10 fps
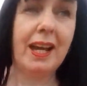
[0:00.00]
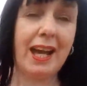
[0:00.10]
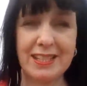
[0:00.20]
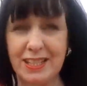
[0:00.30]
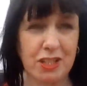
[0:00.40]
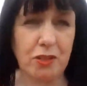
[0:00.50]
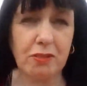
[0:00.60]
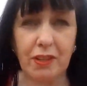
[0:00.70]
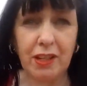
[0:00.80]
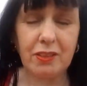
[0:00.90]
I didn't do a
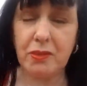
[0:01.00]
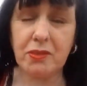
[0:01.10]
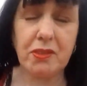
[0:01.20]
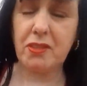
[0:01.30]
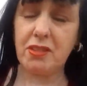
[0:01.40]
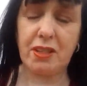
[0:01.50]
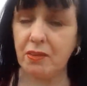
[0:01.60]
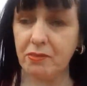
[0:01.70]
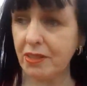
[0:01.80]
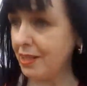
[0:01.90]
vlog we were just going
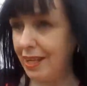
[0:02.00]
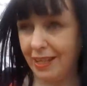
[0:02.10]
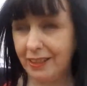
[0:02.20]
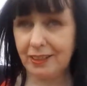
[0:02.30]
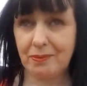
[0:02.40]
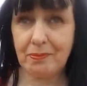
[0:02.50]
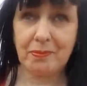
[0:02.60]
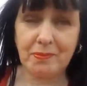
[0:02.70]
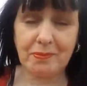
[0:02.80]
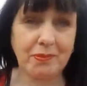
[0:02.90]
for a, a little
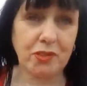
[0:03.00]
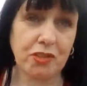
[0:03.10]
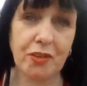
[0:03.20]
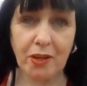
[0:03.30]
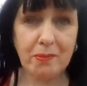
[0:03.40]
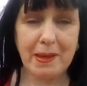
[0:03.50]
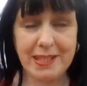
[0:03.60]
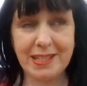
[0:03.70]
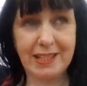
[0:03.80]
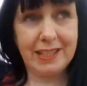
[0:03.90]
stroll
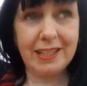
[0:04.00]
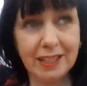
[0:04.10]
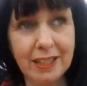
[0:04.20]
basically